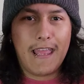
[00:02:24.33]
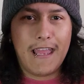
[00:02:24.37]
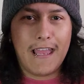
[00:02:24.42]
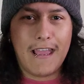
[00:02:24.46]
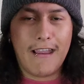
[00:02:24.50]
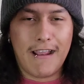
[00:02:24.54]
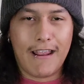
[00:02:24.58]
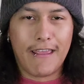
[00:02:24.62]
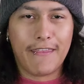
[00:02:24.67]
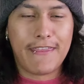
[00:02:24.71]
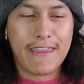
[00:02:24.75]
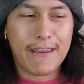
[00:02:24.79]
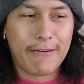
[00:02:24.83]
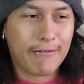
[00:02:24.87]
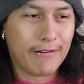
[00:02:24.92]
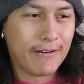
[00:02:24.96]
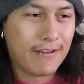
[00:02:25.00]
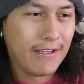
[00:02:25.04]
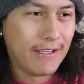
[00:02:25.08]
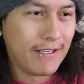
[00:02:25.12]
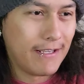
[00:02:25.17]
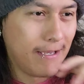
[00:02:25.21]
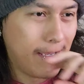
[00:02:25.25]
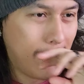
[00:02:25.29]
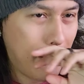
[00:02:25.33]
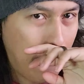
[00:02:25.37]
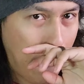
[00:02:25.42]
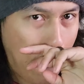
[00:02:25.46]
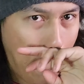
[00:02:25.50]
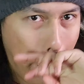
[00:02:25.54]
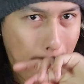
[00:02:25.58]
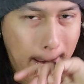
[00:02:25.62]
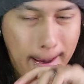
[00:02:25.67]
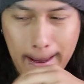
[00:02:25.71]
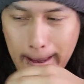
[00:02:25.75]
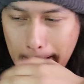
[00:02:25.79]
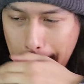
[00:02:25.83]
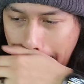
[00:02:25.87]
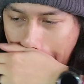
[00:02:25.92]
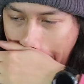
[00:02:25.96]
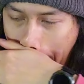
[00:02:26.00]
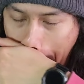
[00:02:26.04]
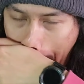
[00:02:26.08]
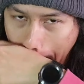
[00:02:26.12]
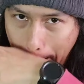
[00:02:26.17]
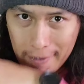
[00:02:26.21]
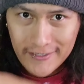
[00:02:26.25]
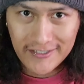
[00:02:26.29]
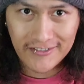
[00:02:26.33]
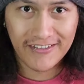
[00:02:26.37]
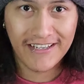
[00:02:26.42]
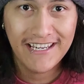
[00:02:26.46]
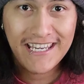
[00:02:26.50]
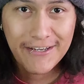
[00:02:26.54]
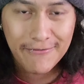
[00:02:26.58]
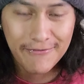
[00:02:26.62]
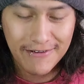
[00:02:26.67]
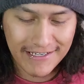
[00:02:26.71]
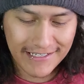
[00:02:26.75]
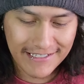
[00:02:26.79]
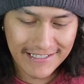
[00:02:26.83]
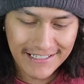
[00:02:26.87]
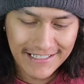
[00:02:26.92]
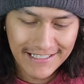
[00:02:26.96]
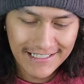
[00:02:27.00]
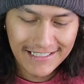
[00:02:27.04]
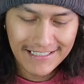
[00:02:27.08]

Alright, I think we're good. So, anyways,